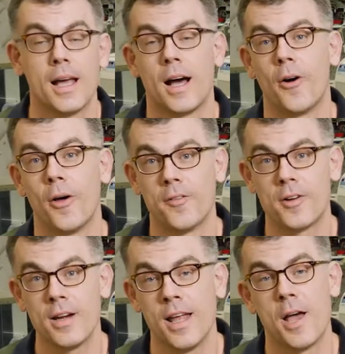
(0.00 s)

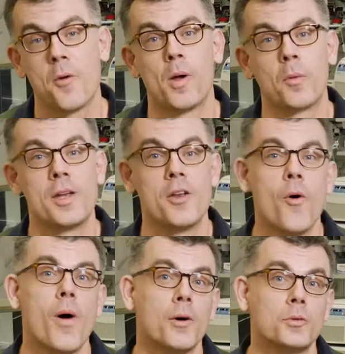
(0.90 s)
However, while we
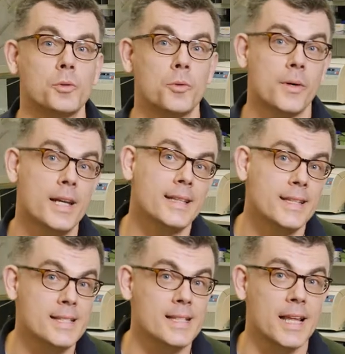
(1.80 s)
know how to read
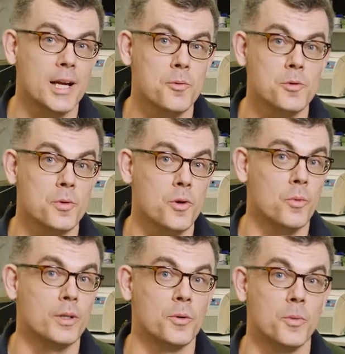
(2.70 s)
this language, we know
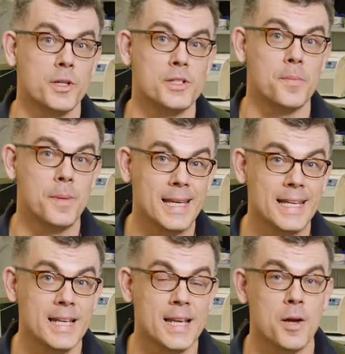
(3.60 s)
what the words
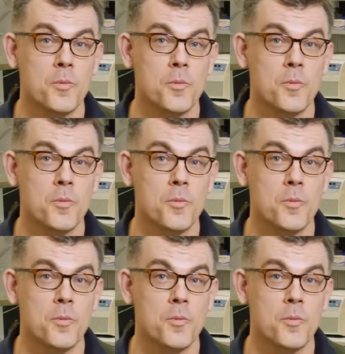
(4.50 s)
mean,